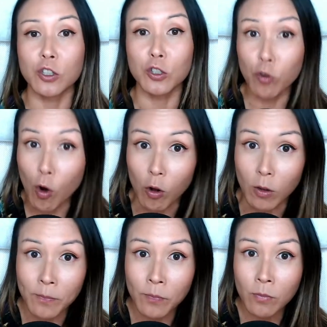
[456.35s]

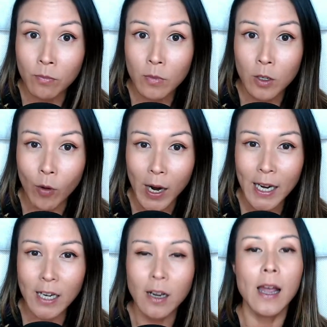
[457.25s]
control
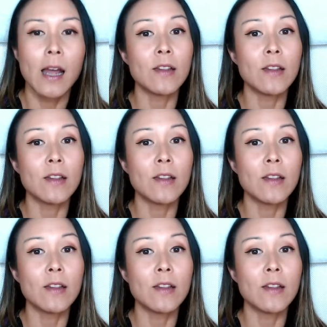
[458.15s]
right?